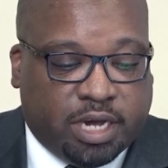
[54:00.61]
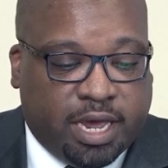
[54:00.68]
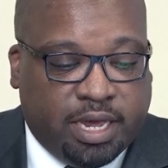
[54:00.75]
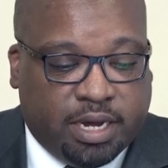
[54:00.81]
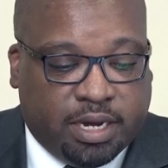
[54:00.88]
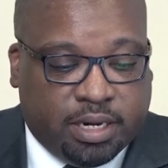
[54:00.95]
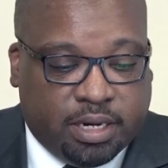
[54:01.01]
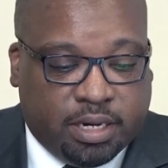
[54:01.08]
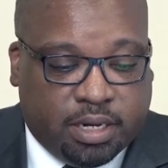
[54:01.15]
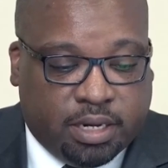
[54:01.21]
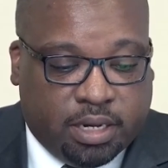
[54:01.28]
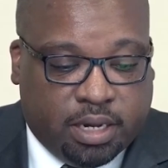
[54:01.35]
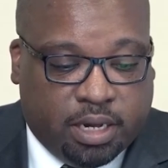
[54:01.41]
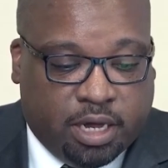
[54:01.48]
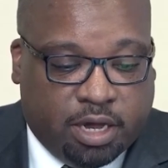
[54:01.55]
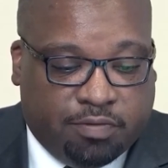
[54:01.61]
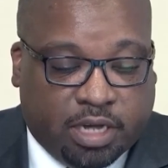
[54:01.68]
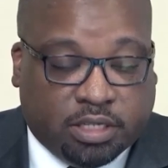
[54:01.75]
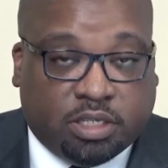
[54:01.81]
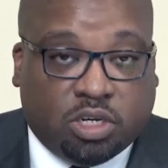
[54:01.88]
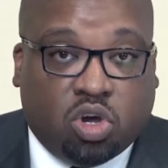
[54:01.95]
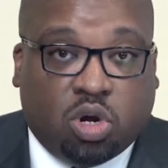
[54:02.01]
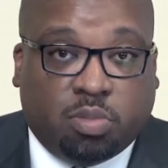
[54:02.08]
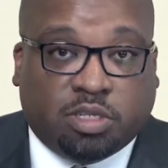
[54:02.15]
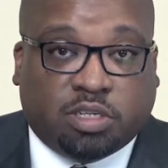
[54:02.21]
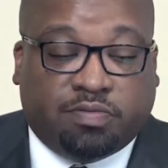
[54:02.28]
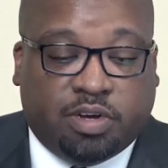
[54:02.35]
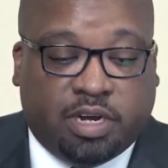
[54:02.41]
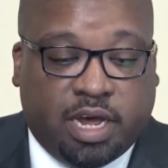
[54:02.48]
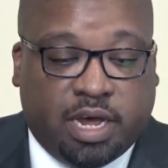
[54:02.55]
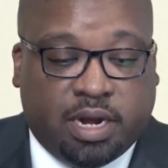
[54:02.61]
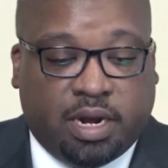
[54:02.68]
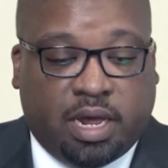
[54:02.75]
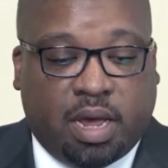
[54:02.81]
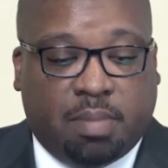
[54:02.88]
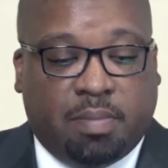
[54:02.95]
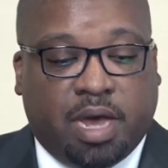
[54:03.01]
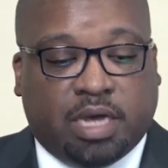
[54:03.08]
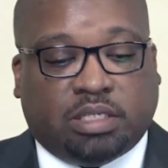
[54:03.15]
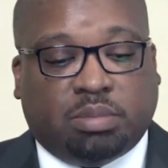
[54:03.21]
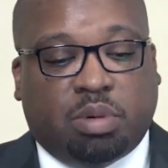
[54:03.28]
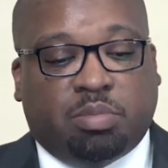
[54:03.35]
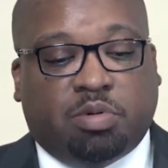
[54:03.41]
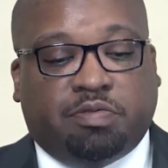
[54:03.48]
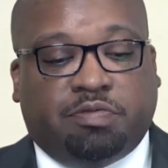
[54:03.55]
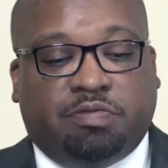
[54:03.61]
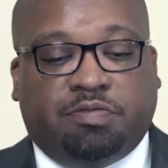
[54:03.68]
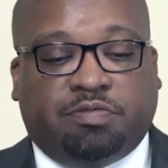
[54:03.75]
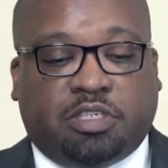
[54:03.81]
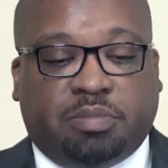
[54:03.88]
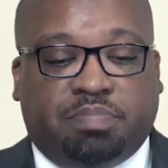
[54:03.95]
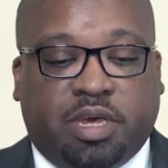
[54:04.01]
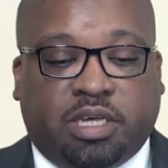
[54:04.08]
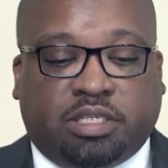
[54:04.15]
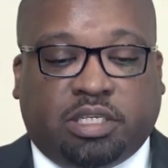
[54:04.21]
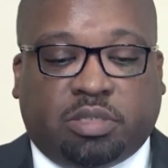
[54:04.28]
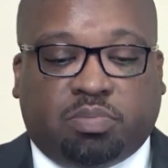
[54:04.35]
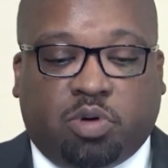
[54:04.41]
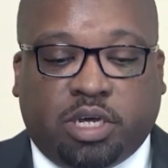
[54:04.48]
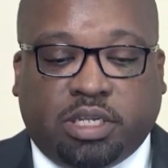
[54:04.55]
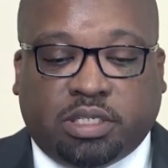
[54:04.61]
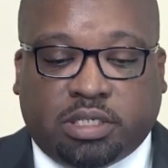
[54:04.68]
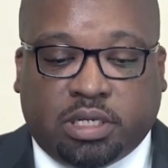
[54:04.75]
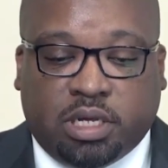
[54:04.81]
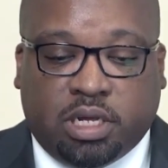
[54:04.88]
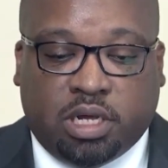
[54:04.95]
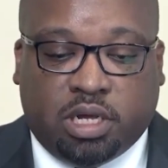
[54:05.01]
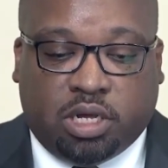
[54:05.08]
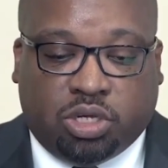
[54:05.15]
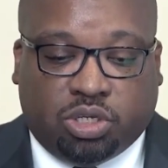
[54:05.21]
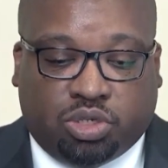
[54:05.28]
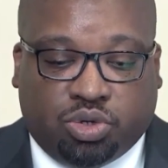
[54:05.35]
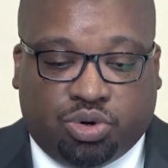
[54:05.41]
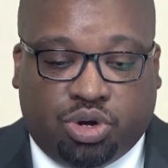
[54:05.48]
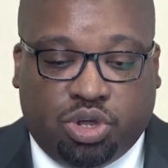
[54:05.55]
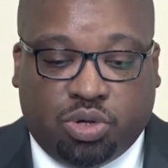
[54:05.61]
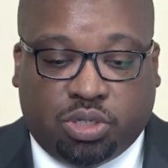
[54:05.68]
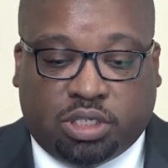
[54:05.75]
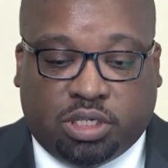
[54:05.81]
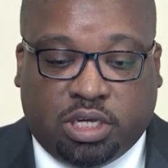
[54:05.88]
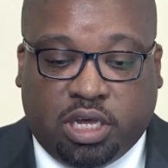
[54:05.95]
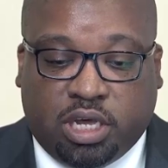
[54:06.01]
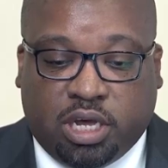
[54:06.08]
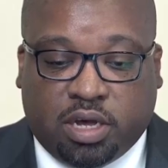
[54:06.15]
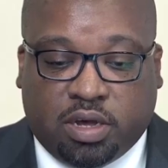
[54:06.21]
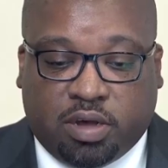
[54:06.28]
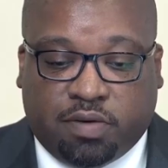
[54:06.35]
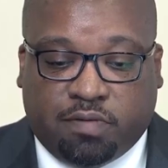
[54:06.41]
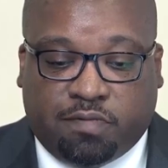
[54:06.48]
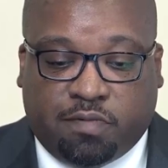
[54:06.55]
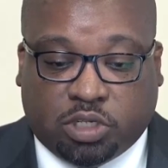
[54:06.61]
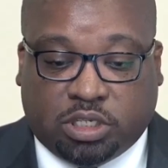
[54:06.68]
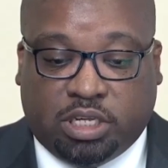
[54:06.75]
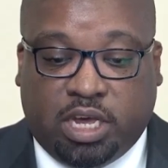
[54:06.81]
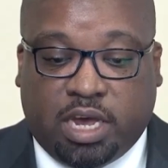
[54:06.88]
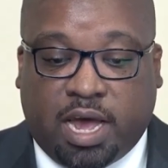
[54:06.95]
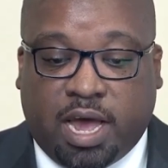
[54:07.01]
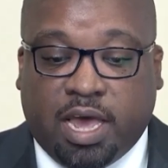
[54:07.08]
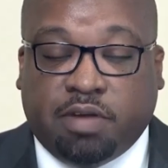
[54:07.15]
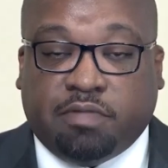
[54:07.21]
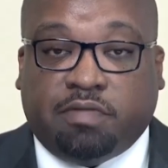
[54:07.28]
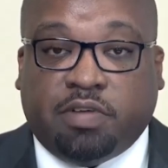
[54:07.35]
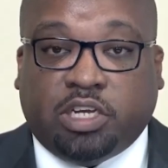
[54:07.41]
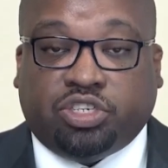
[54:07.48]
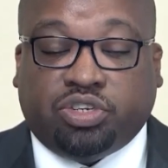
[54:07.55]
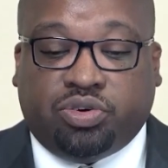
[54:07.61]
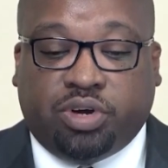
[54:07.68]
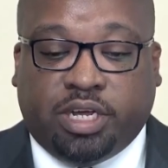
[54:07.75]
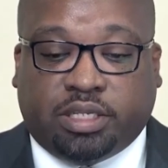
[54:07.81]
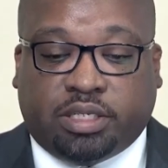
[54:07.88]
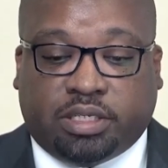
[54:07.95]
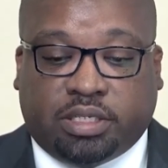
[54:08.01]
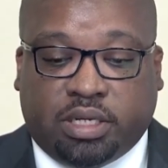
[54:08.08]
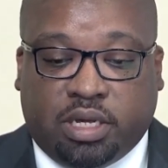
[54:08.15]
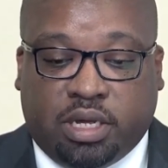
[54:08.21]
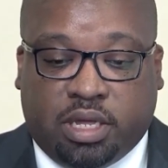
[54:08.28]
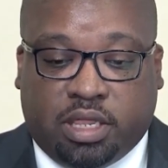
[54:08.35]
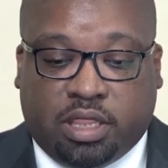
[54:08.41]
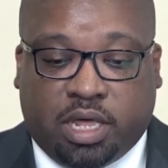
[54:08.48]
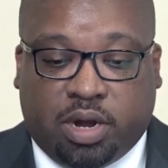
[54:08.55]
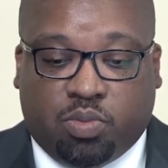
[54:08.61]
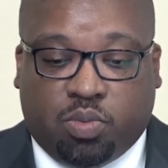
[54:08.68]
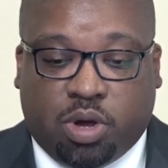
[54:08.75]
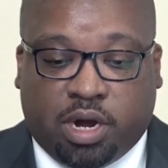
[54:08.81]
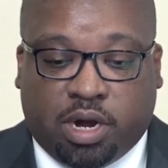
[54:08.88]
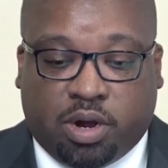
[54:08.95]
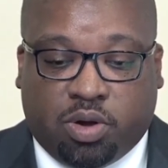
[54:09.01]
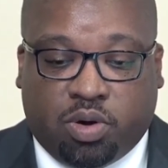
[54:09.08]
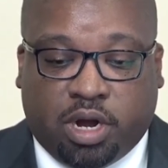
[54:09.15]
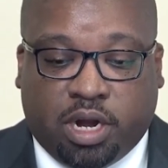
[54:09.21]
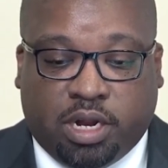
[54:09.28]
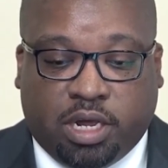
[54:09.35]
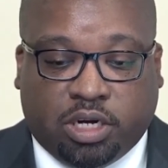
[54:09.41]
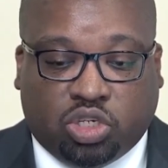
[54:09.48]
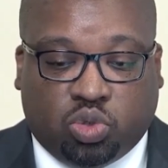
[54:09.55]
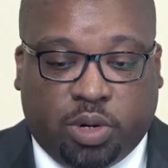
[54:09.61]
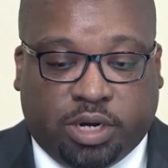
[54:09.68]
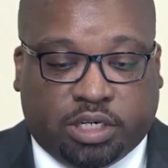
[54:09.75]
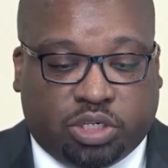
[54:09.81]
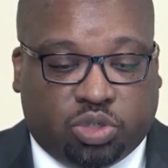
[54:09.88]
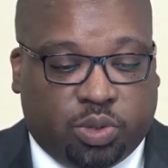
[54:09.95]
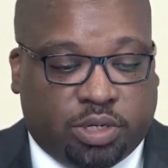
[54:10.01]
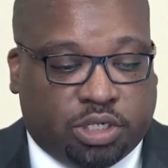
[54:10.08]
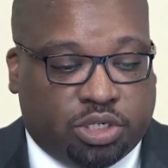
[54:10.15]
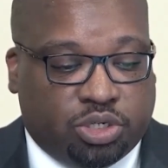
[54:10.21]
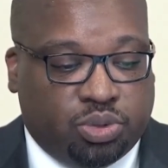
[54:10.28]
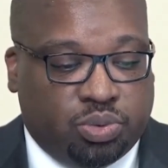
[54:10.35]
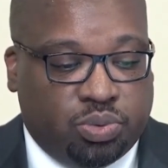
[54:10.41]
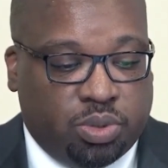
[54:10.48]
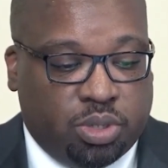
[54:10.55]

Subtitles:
hike? Advanced economies have done a maximum of 50 basis points. So do you foresee high inflation rates than were recorded in 2022?